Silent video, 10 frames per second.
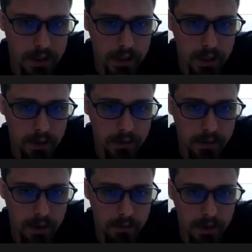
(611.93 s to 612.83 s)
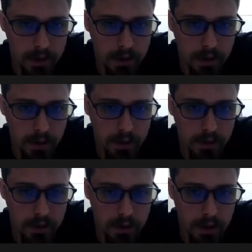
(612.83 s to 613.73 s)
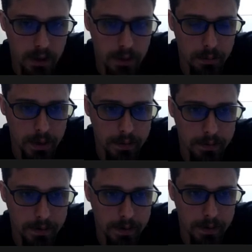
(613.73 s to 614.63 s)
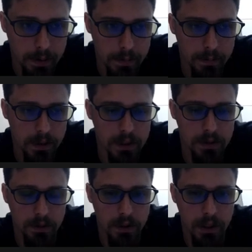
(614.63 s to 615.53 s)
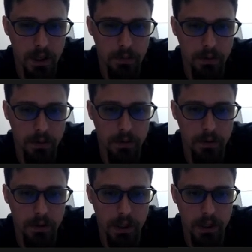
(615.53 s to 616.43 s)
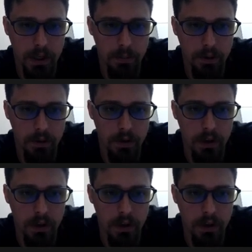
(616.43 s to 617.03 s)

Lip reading: I can't say everything here, but lots of good games that can happen.